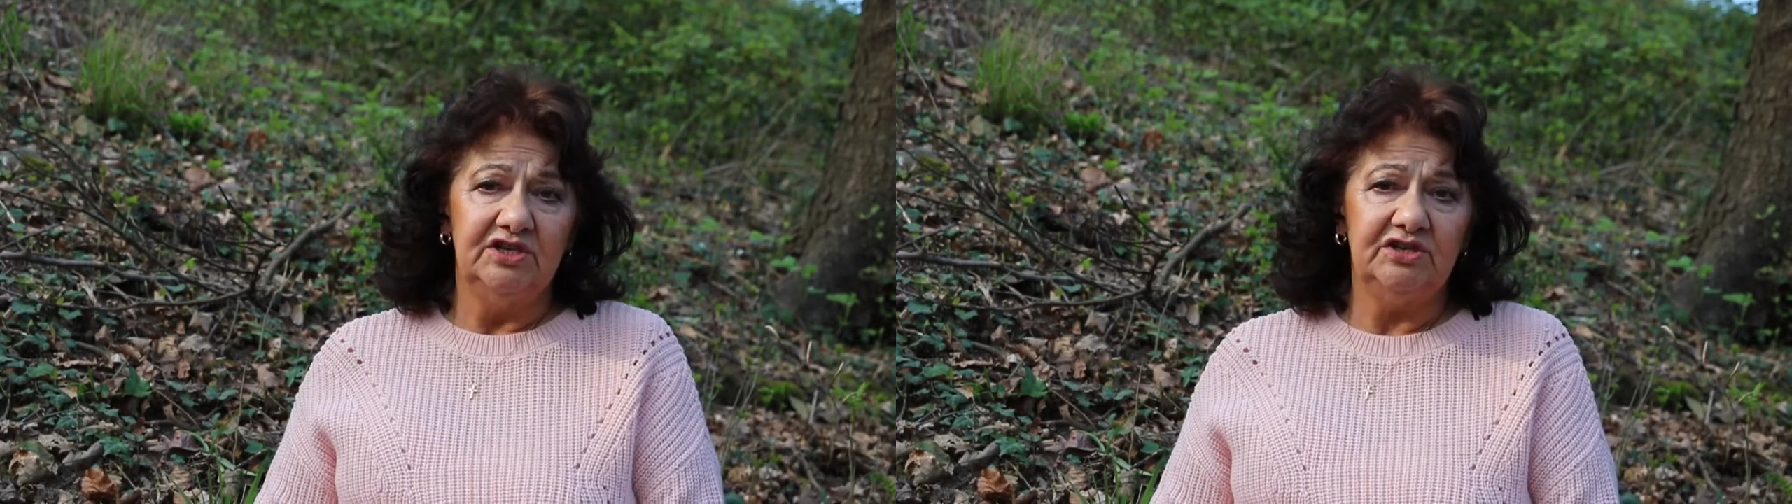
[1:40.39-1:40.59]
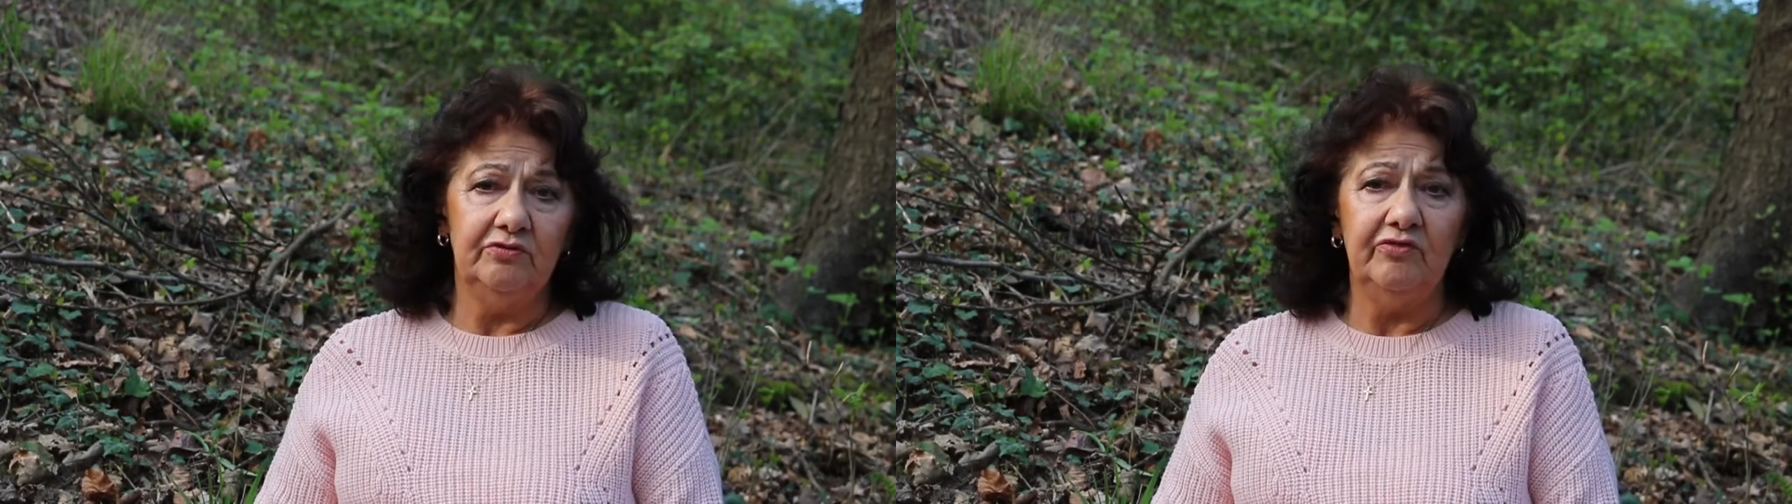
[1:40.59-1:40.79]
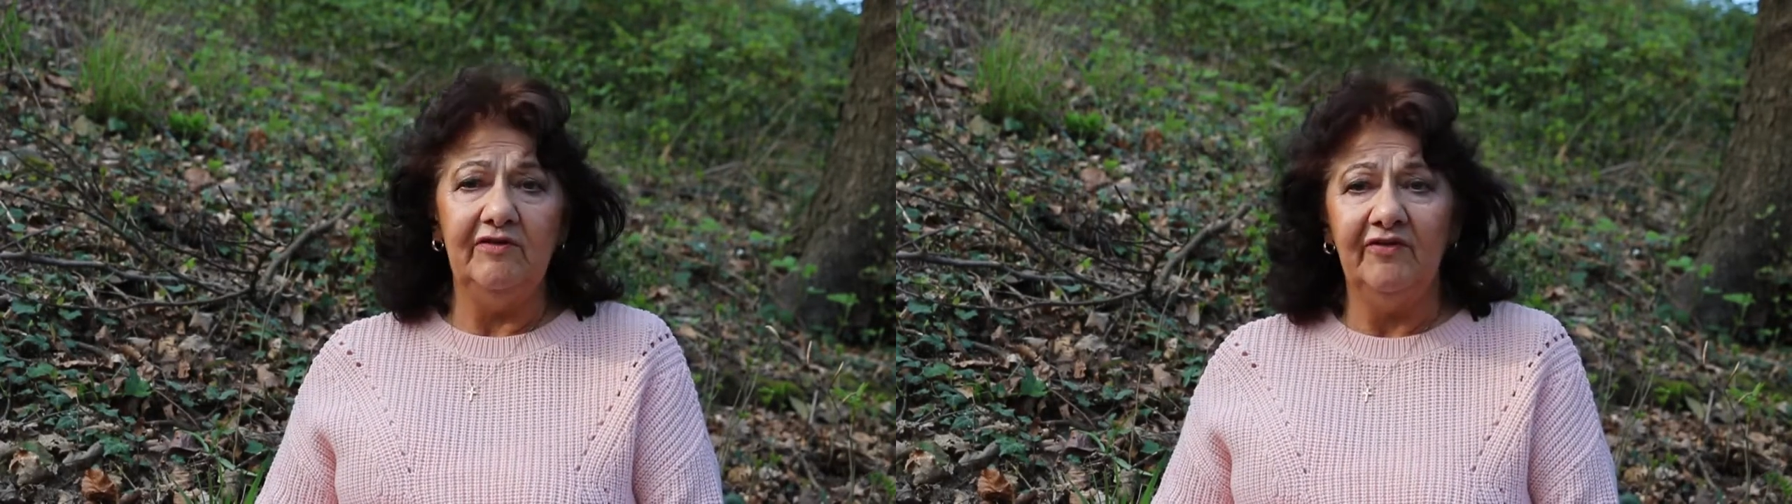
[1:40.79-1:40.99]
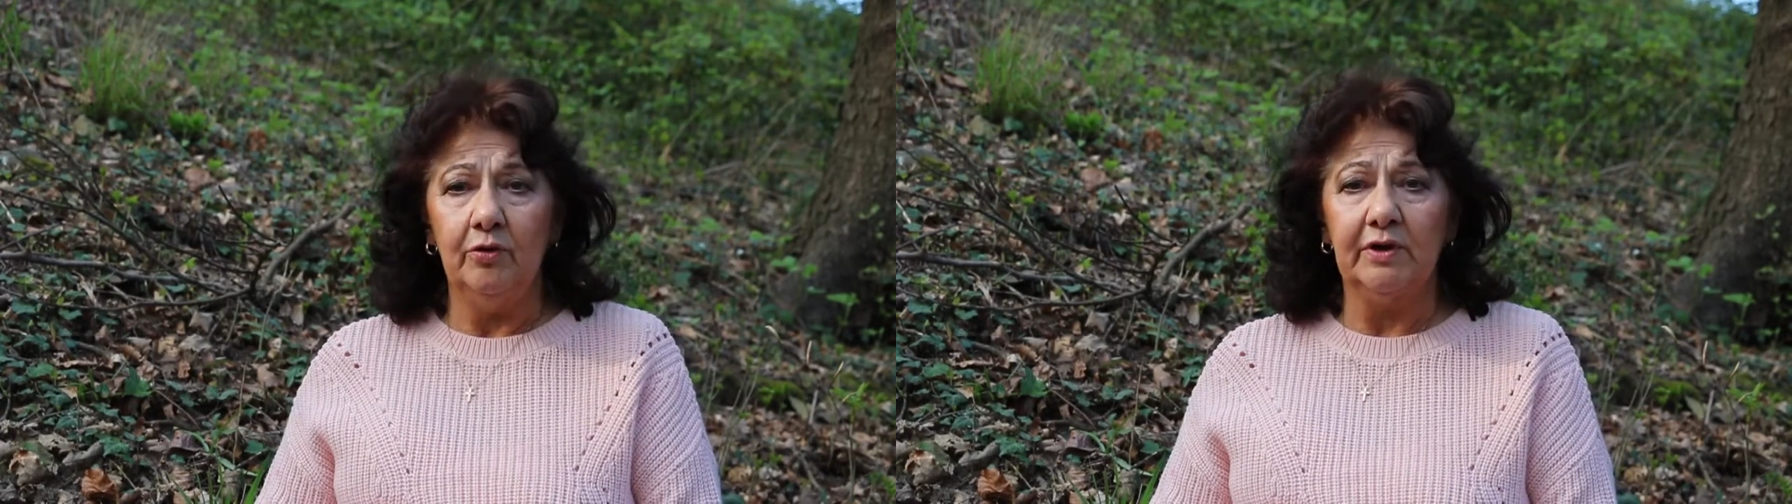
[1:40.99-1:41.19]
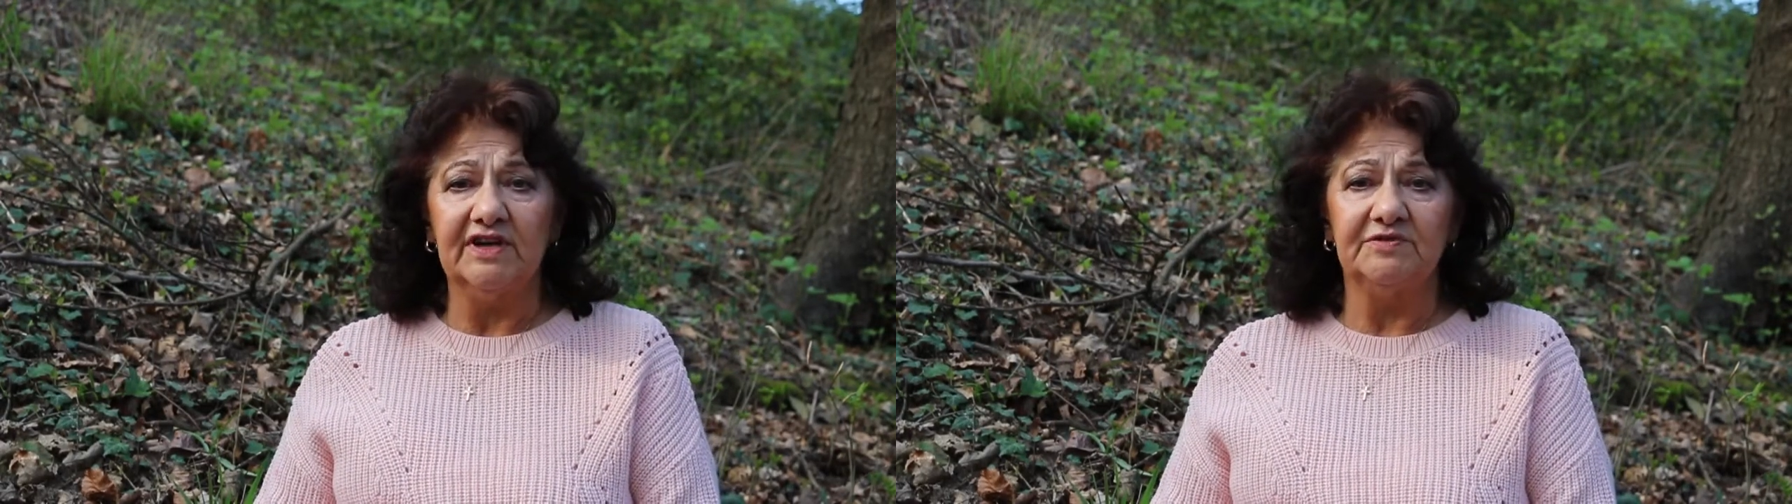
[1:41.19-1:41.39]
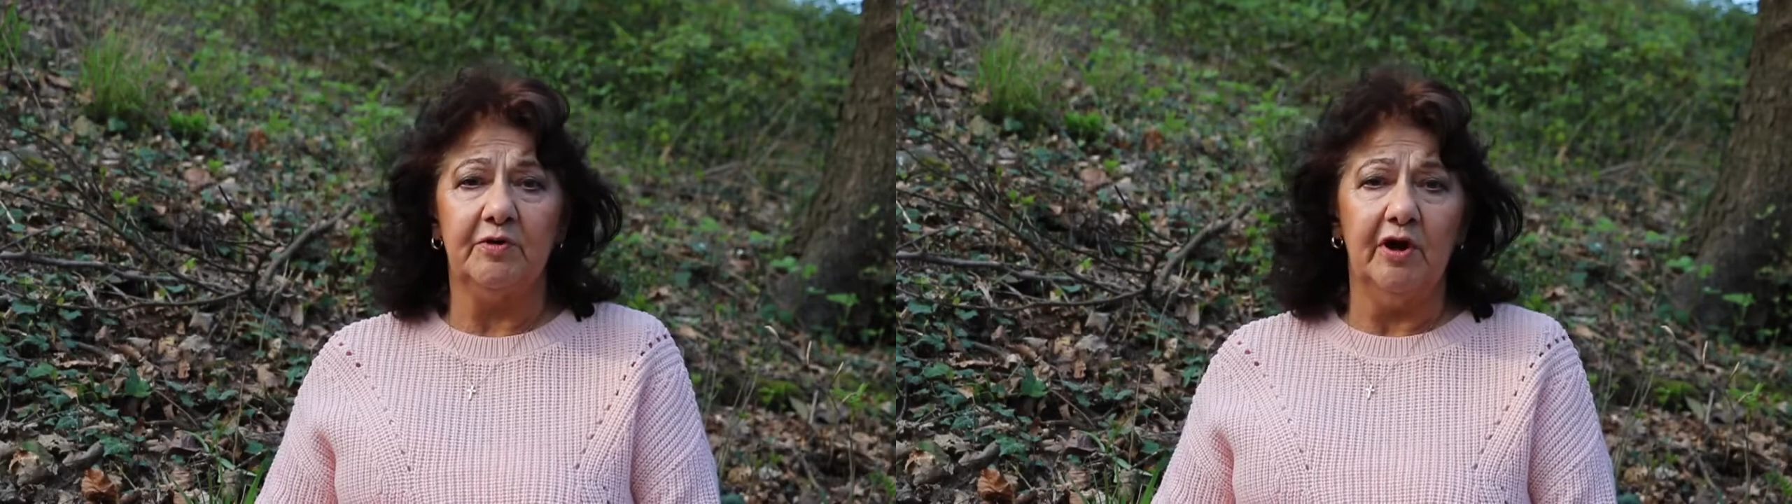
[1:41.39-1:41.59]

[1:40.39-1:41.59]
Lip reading: to refocus